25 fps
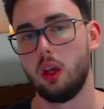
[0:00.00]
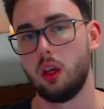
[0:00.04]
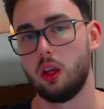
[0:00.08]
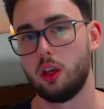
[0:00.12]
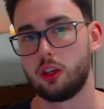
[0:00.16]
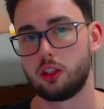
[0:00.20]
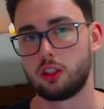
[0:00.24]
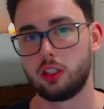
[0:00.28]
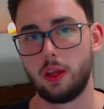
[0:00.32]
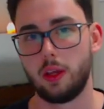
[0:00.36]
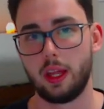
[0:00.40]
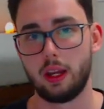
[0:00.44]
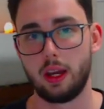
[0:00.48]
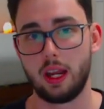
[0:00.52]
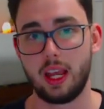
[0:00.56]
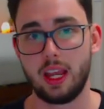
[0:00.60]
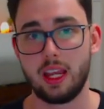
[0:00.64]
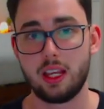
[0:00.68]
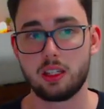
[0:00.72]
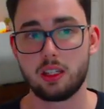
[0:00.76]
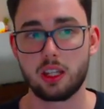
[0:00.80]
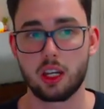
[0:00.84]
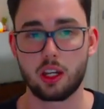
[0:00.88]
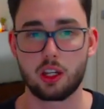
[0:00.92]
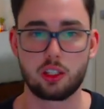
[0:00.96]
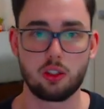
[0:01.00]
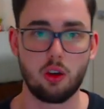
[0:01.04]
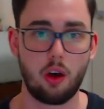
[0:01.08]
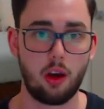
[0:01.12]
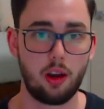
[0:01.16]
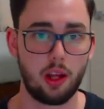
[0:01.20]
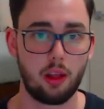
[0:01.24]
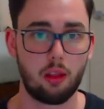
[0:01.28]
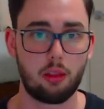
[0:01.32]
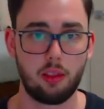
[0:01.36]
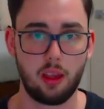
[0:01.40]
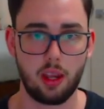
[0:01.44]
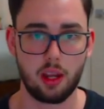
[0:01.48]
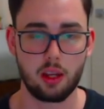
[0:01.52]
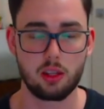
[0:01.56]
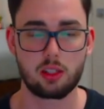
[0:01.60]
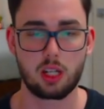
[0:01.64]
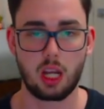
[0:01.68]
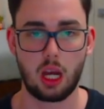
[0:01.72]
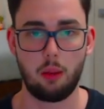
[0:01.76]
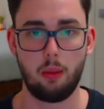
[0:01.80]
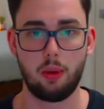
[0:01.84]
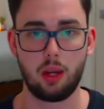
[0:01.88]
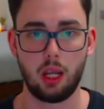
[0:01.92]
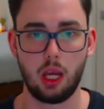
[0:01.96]
So there is exciting things
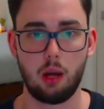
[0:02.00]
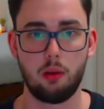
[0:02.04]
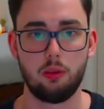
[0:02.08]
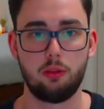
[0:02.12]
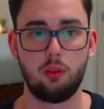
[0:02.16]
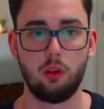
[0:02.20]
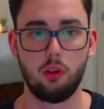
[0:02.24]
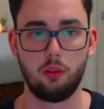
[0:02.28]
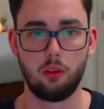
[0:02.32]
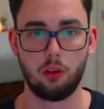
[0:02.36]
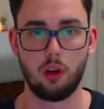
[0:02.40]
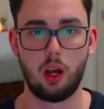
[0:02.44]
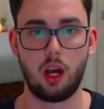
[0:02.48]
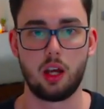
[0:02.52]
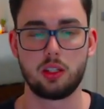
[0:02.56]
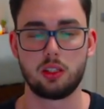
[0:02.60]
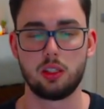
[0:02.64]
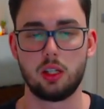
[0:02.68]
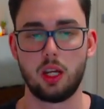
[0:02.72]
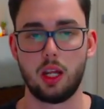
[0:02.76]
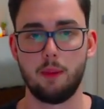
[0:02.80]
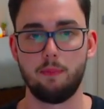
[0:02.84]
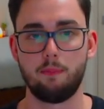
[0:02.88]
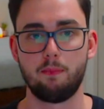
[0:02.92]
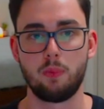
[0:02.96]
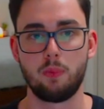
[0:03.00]
coming up for Verasity.